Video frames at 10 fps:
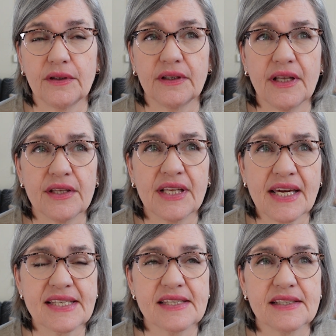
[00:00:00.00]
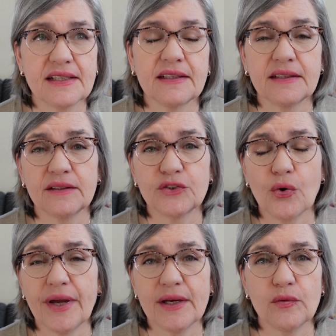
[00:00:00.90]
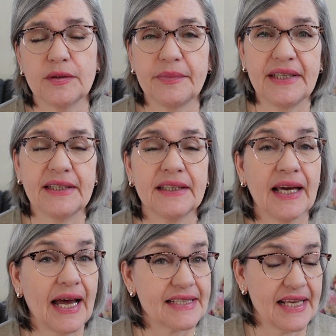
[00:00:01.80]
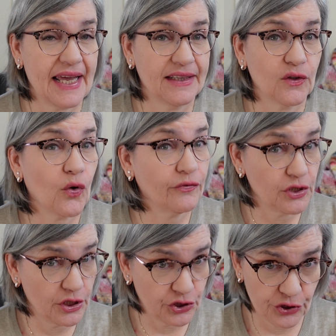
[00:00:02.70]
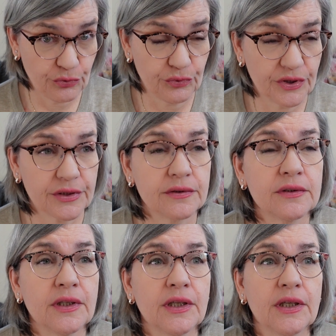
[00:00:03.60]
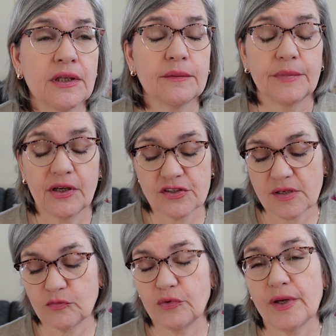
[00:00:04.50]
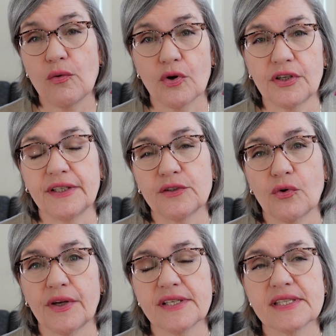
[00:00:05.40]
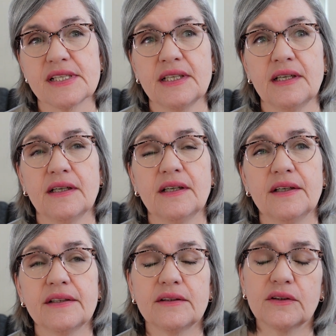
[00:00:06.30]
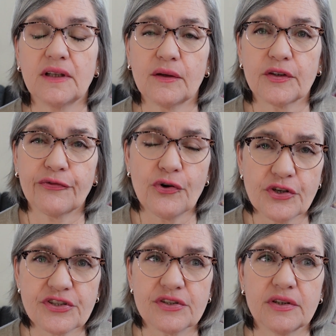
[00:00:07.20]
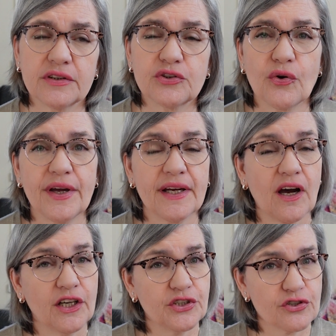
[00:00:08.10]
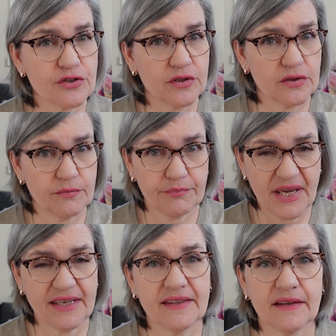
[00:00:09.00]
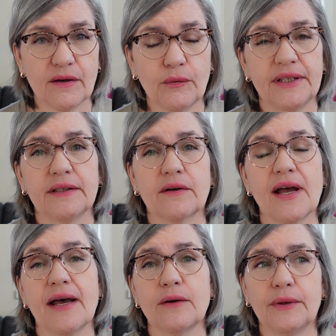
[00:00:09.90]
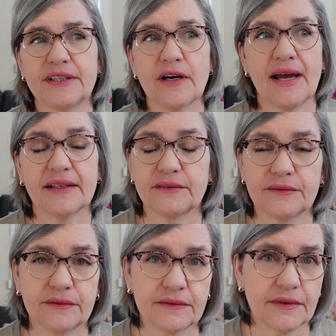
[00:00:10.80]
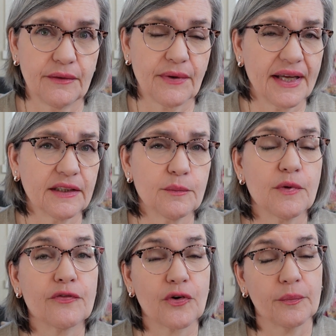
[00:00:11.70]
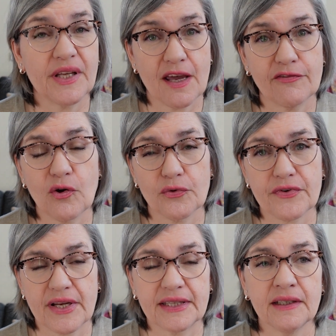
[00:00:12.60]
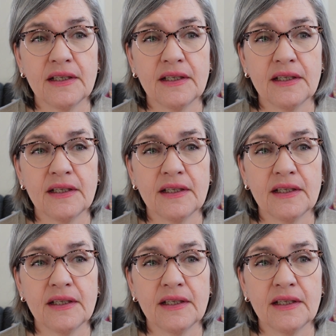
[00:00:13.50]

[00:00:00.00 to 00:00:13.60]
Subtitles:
the next drawing will be at the end of June, because I'm doing quarterly drawings. Now, the first drawing, I just picked a winner at random from the FO thread,